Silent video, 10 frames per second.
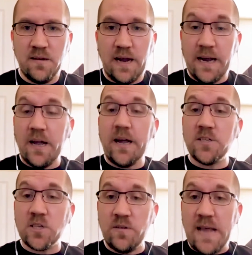
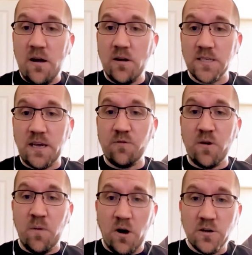And so now I'll say
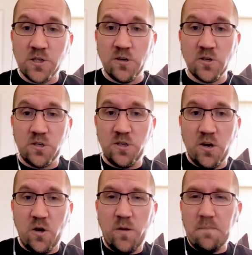from our church,
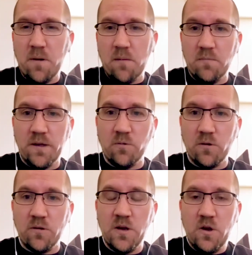we probably
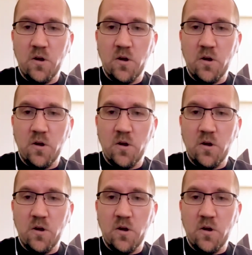were,